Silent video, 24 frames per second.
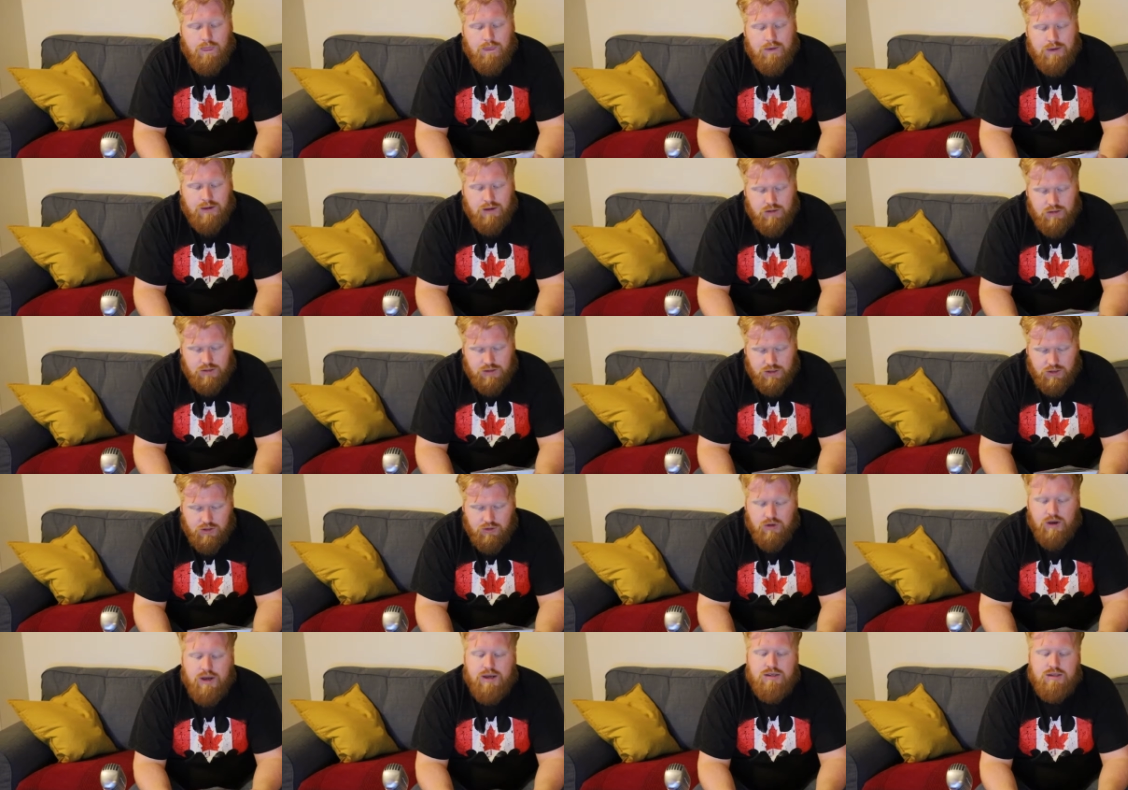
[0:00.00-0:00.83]
Heroes
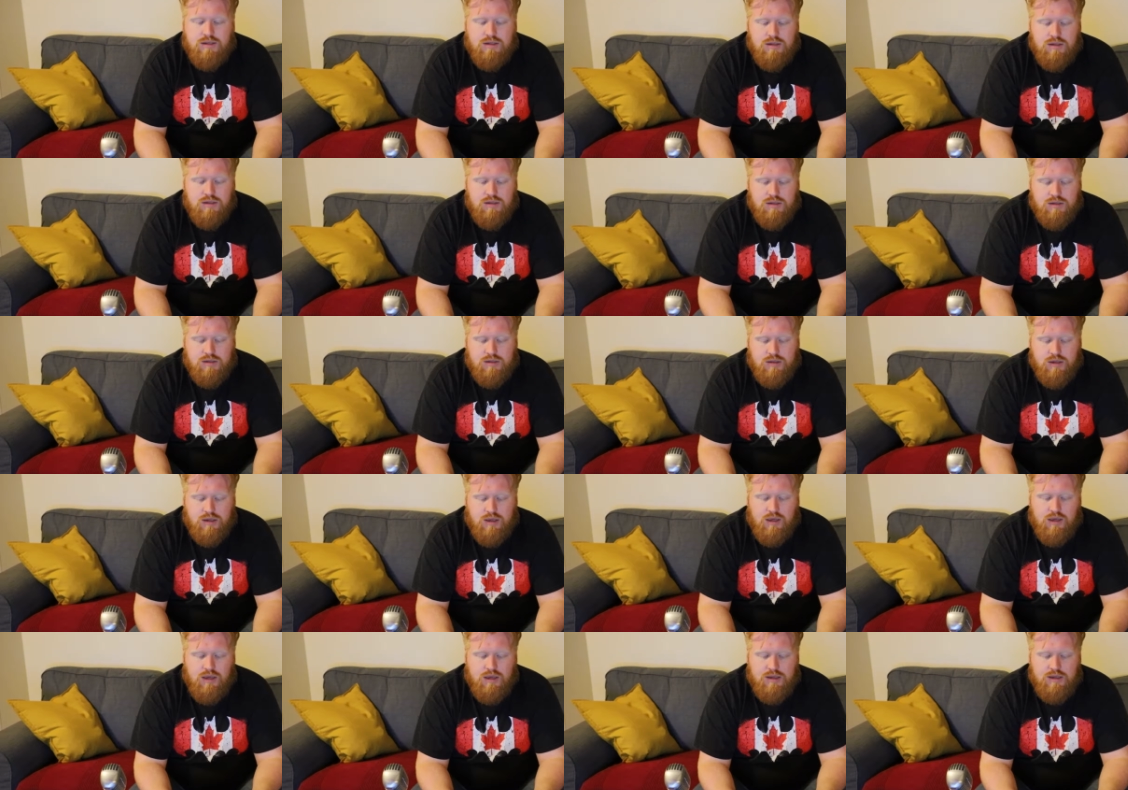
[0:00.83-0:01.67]
in Crisis
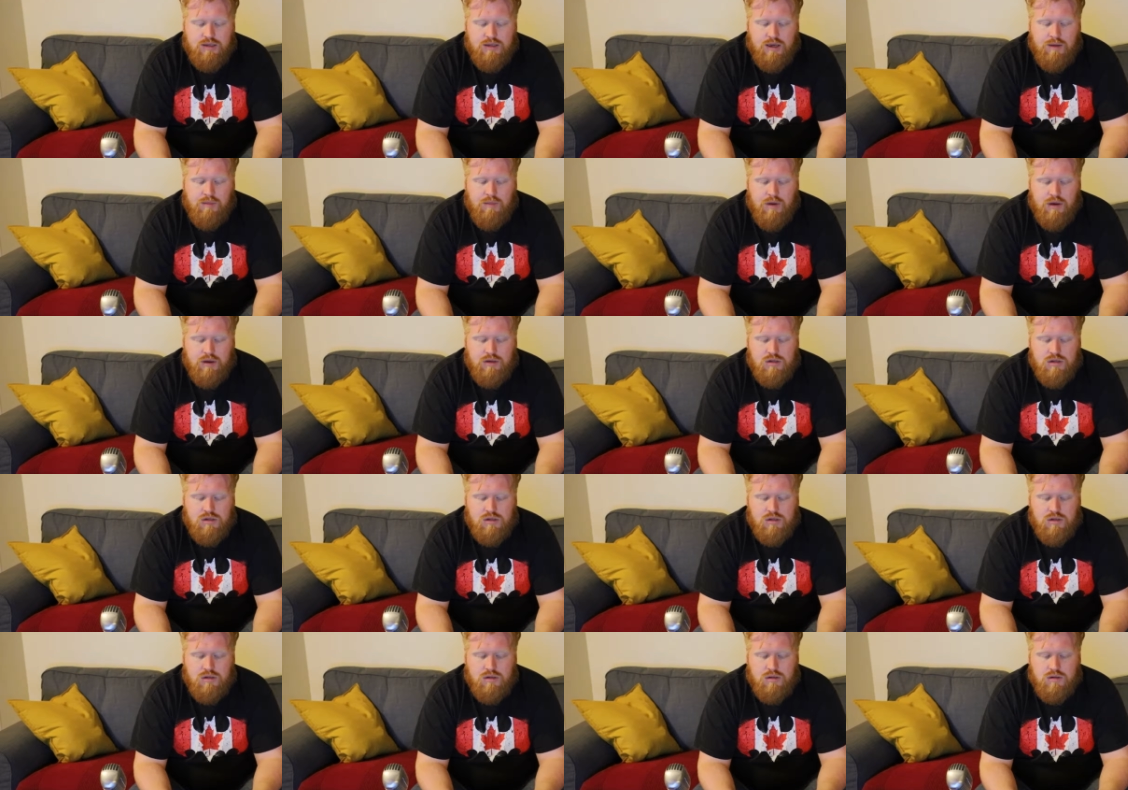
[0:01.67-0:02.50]
is a
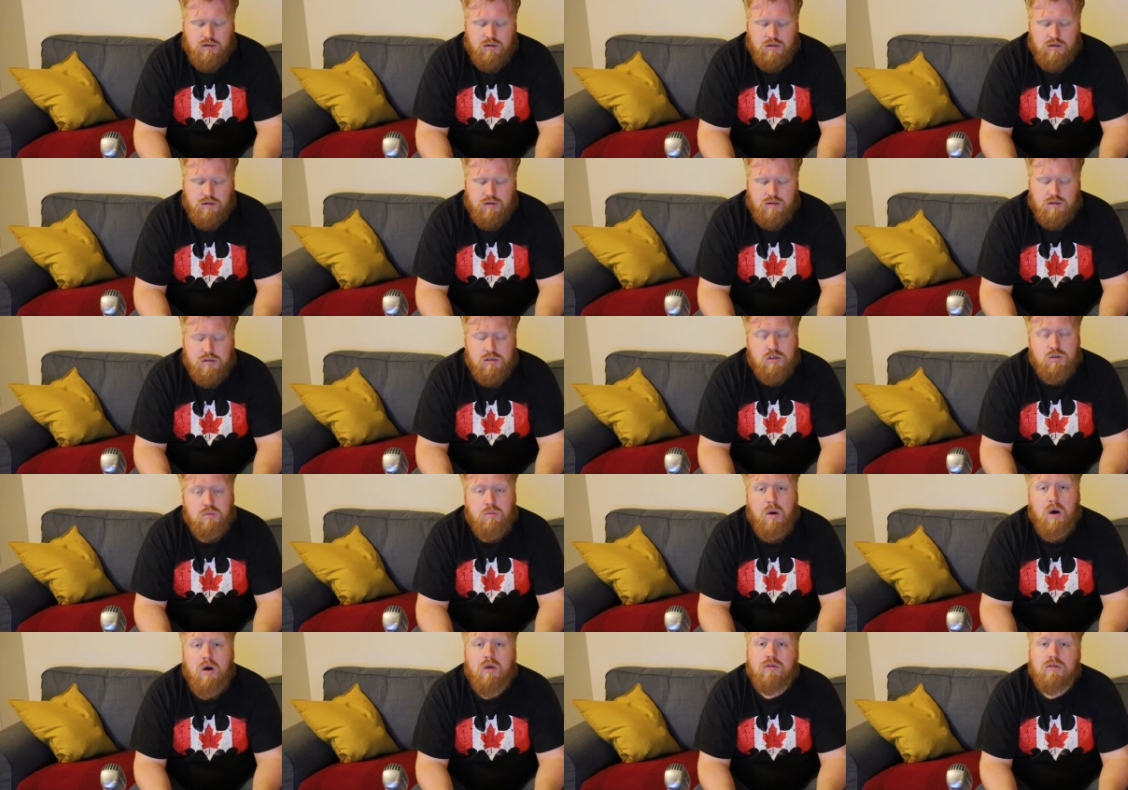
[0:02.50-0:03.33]
much
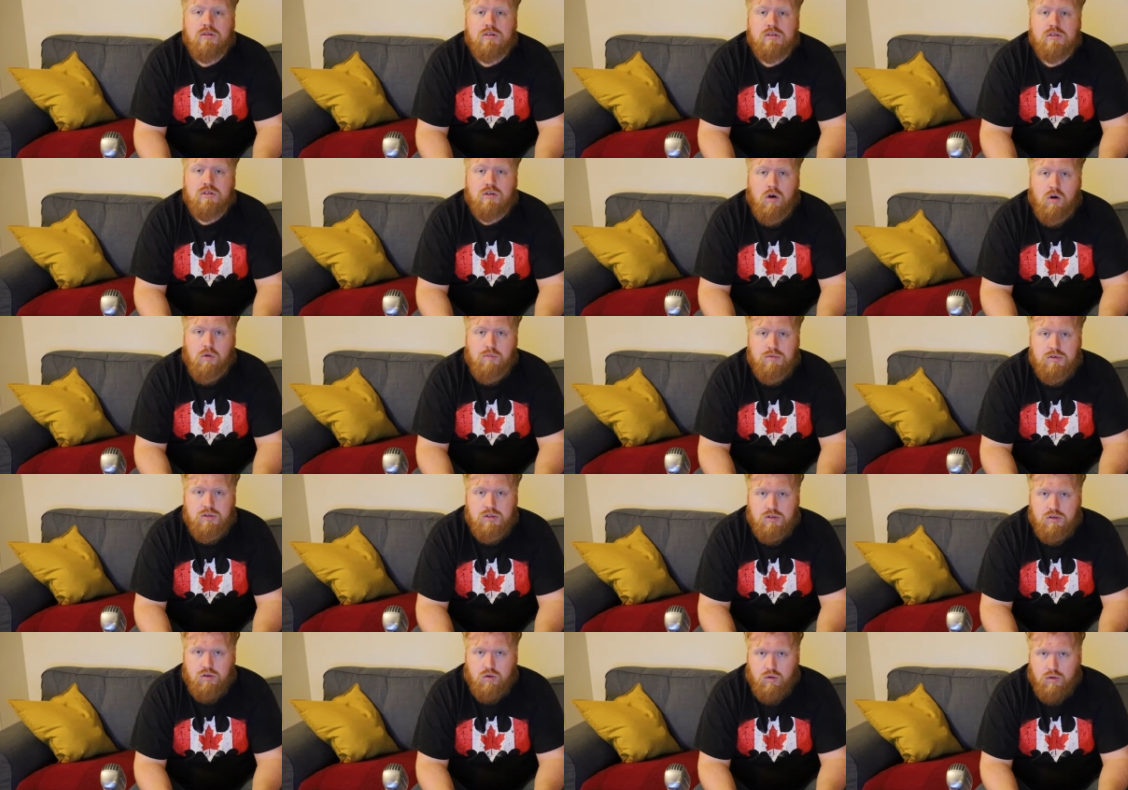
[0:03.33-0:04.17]
smaller scope
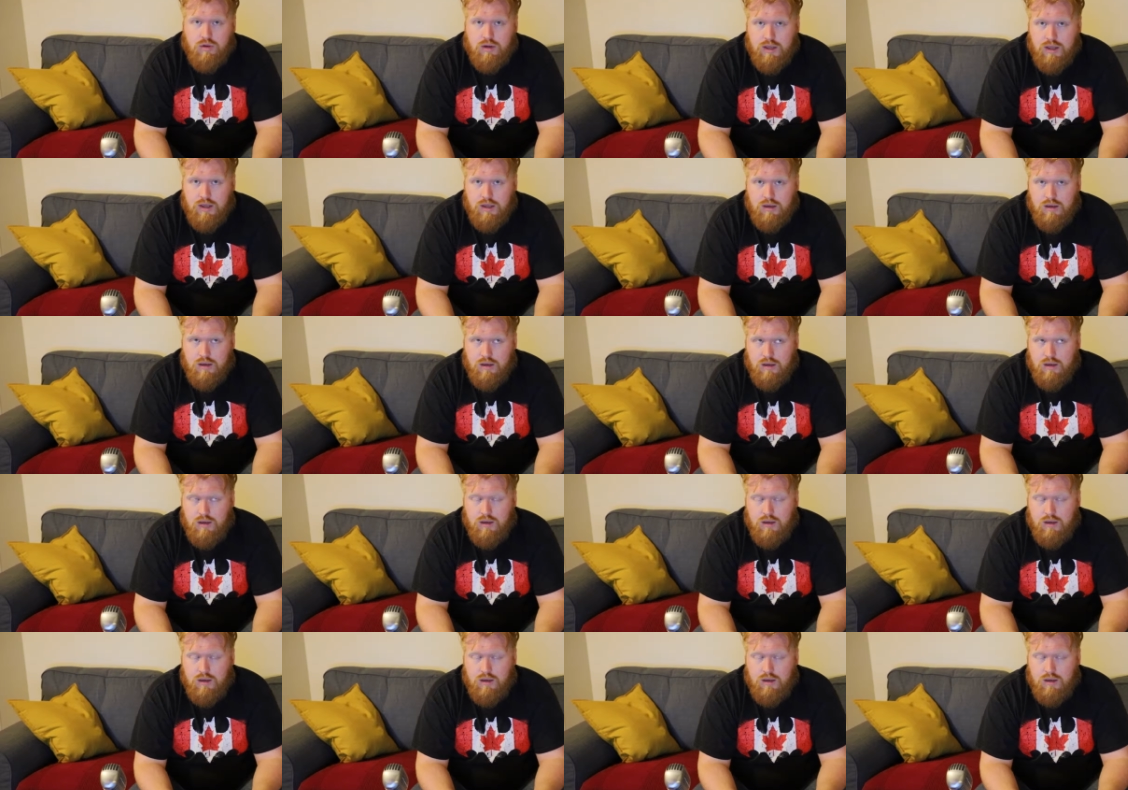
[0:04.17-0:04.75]
story